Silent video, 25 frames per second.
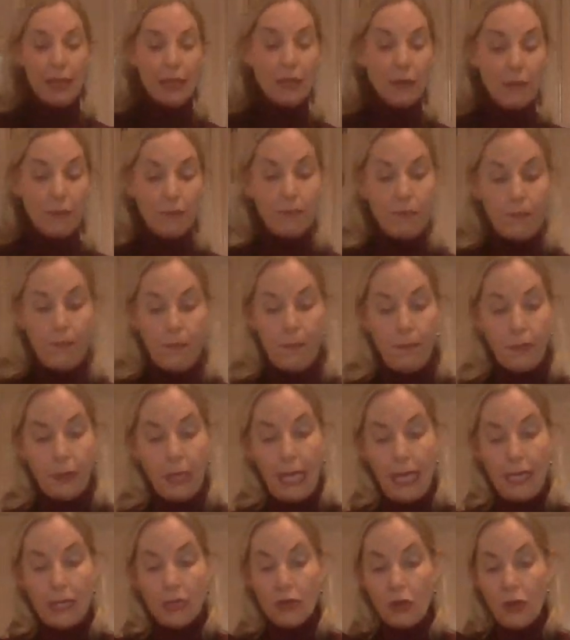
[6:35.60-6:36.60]
in a
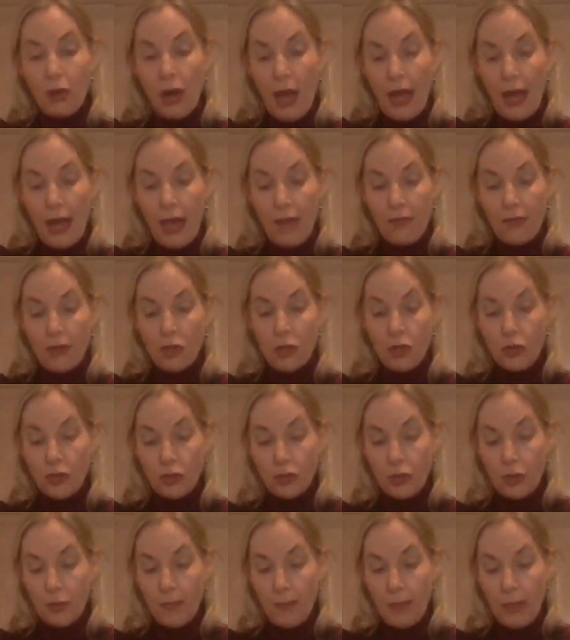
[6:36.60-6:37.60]
blender. I have a
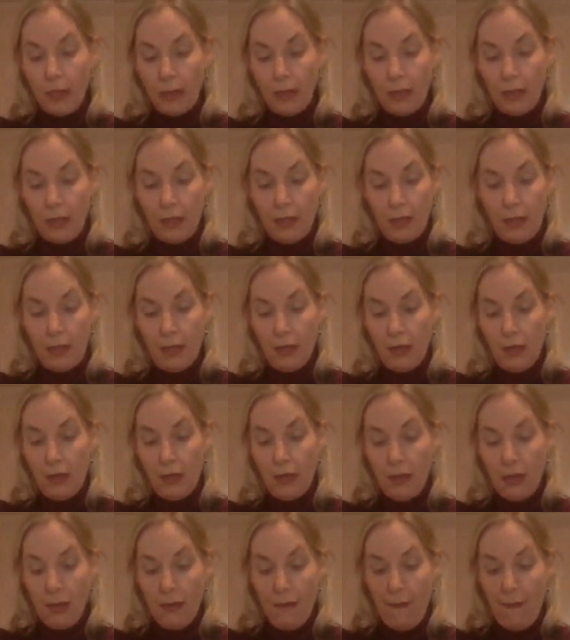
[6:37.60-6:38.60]
Nutribilla here.